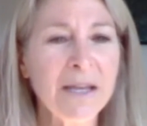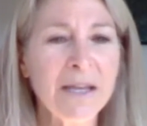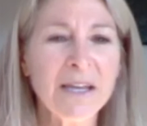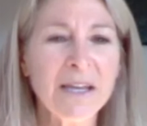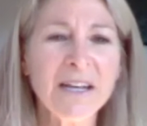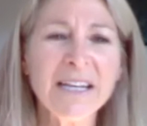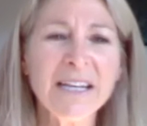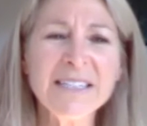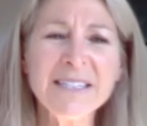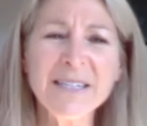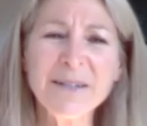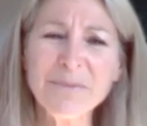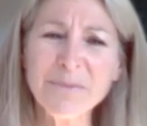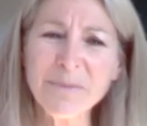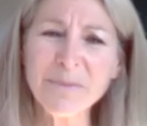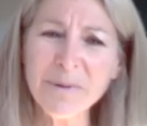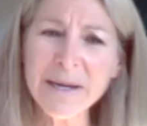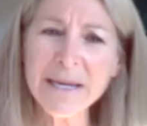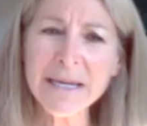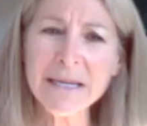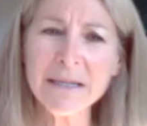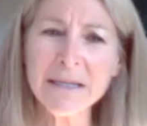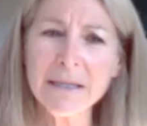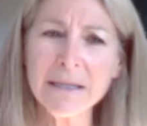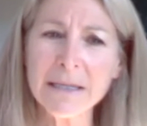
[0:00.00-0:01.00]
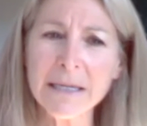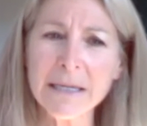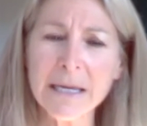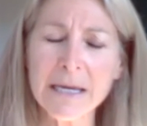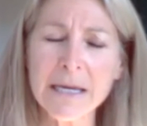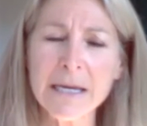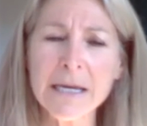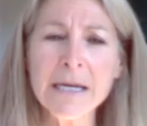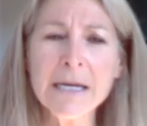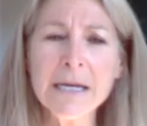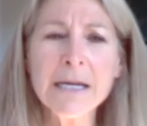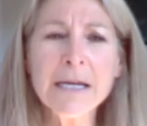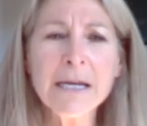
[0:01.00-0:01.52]
And I said, Really?
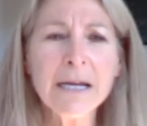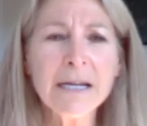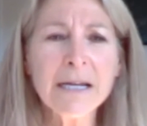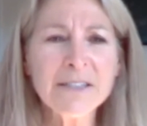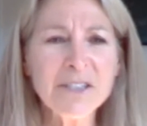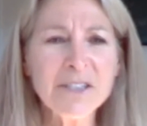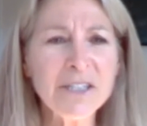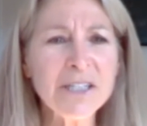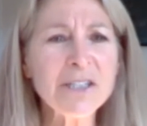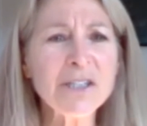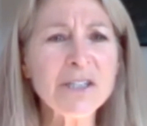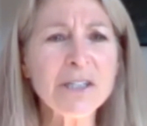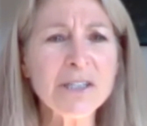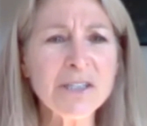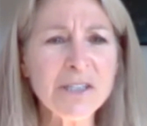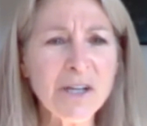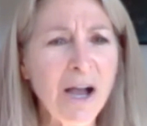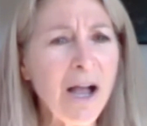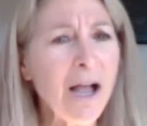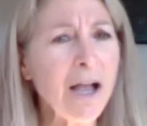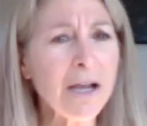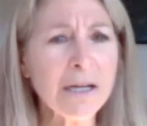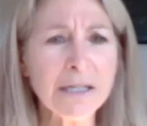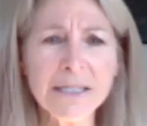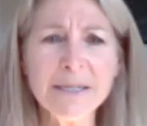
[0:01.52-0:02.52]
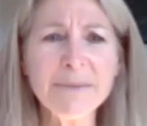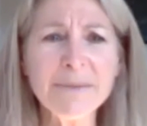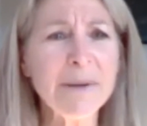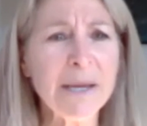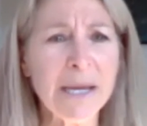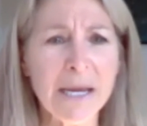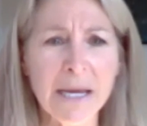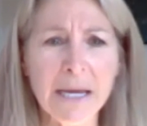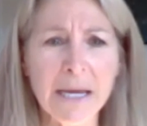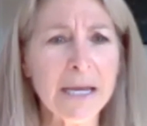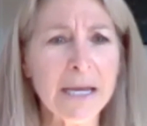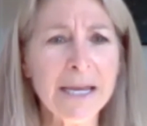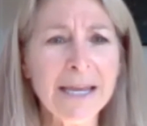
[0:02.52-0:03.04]
She should talk to
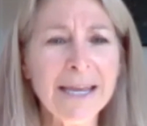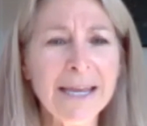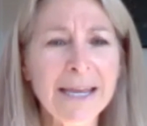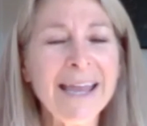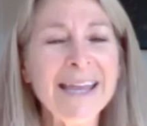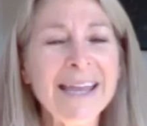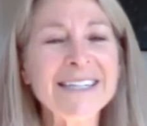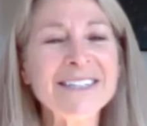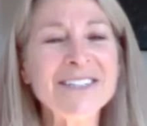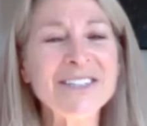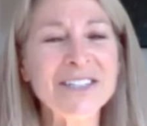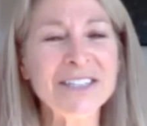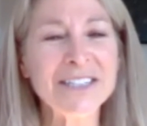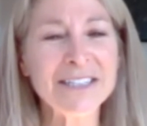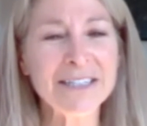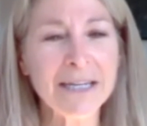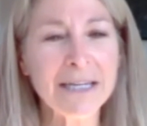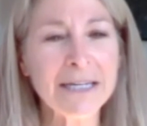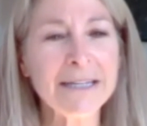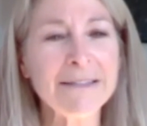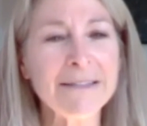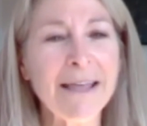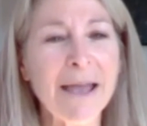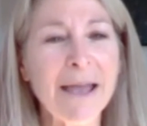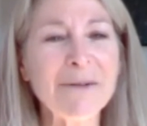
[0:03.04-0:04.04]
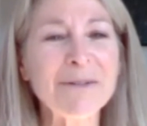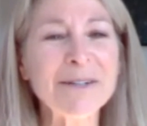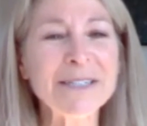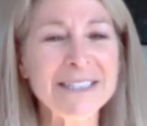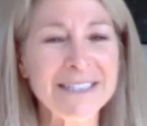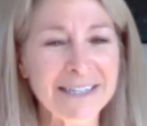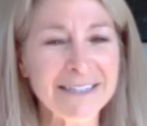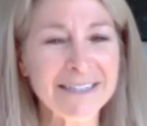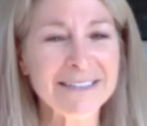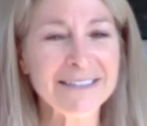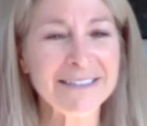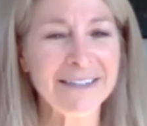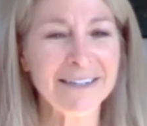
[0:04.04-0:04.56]
me. And she did, and that was
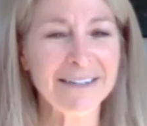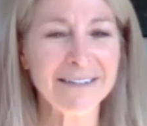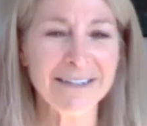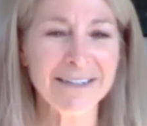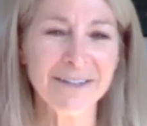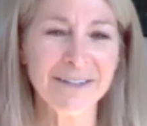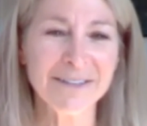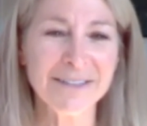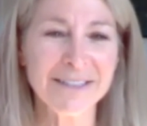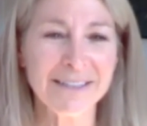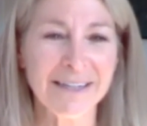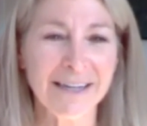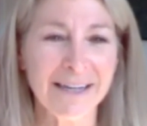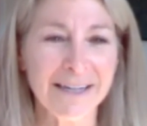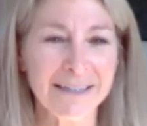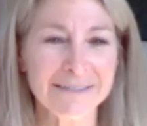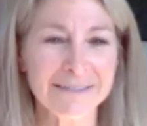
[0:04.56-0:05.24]
16 years ago.